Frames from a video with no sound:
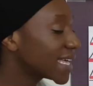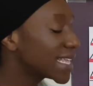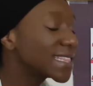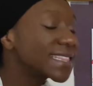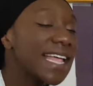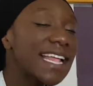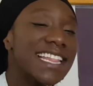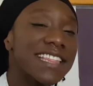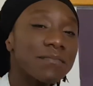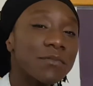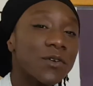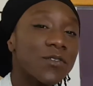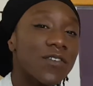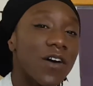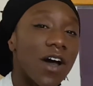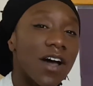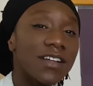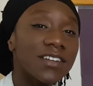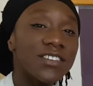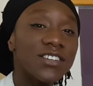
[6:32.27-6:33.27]
Let's move
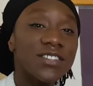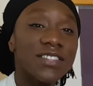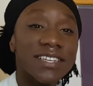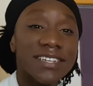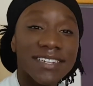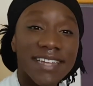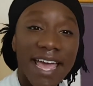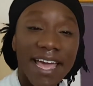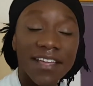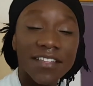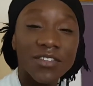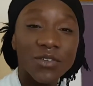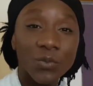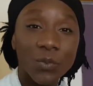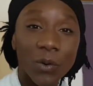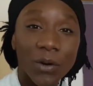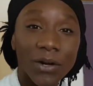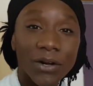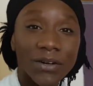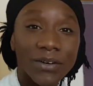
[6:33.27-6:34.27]
on to the next
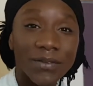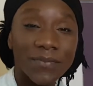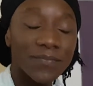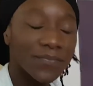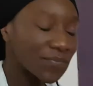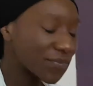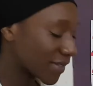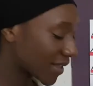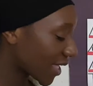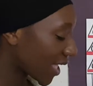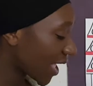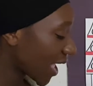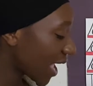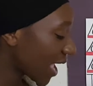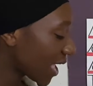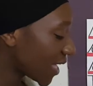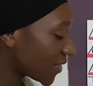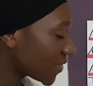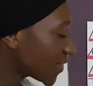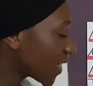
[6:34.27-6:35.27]
word,
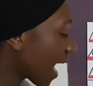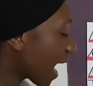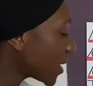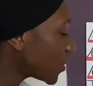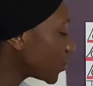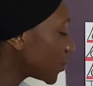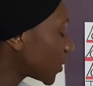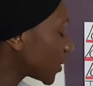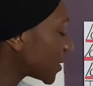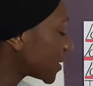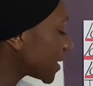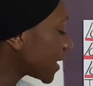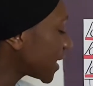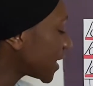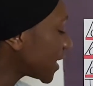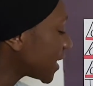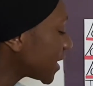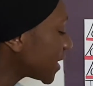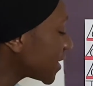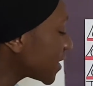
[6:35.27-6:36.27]
and that word
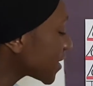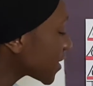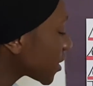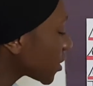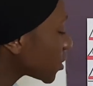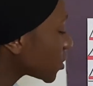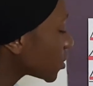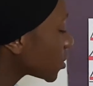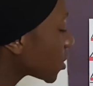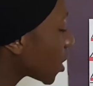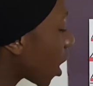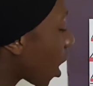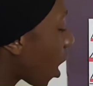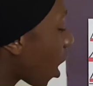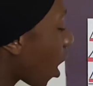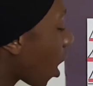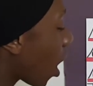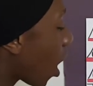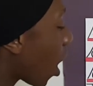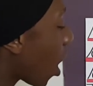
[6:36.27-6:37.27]
is
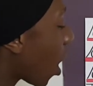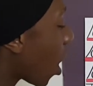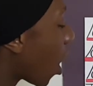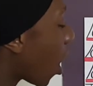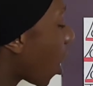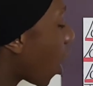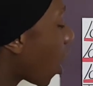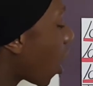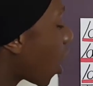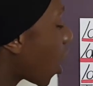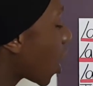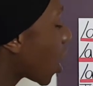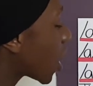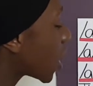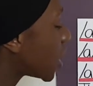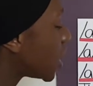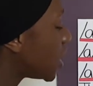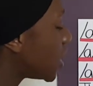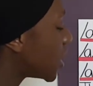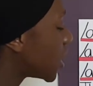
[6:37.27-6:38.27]

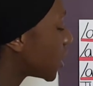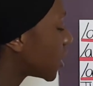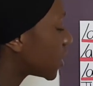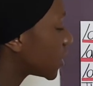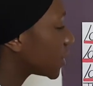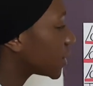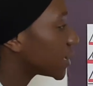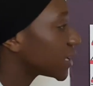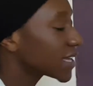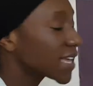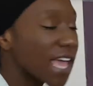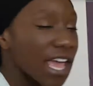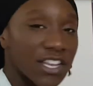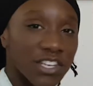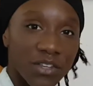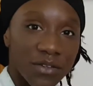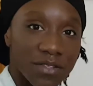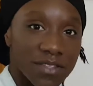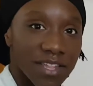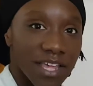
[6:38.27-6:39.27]
on. Can
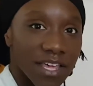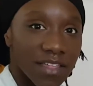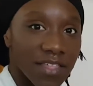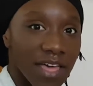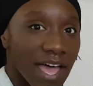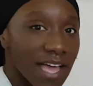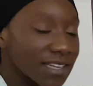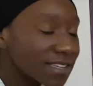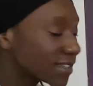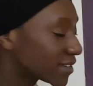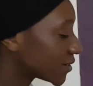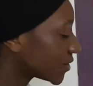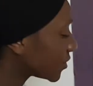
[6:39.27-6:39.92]
you say that?